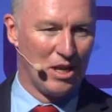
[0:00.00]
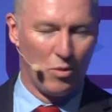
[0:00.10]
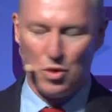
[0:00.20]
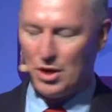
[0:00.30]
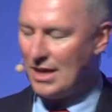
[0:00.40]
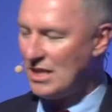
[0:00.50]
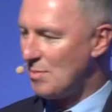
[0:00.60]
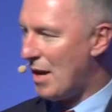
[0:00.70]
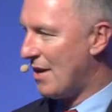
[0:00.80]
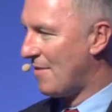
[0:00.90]
working as
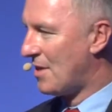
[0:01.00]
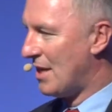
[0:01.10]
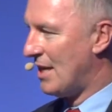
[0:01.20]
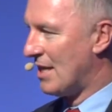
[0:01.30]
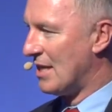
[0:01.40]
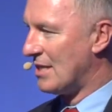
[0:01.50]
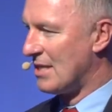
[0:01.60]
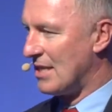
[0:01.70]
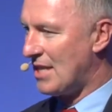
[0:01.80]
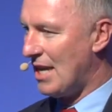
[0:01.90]
part of
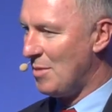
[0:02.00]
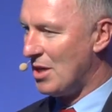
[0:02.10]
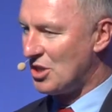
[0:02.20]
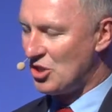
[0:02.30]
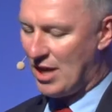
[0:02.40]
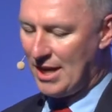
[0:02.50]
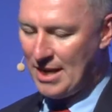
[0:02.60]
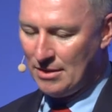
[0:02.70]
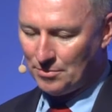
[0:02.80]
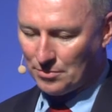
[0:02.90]
the team in Australia.